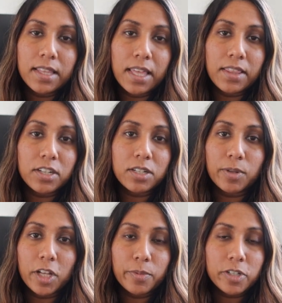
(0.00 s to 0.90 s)
then the
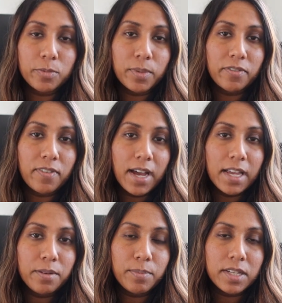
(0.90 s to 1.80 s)
diploma should be
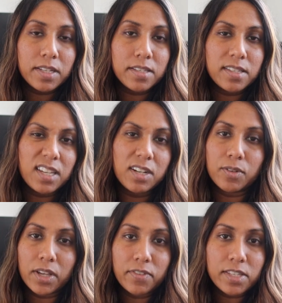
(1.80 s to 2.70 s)
fine because
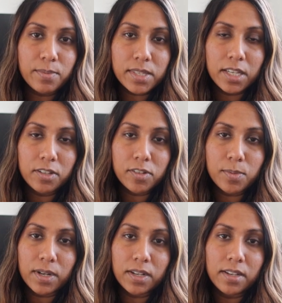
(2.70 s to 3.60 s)
it'll give you some skills,
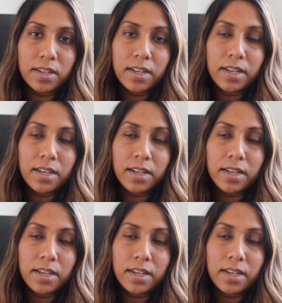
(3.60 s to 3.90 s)
but it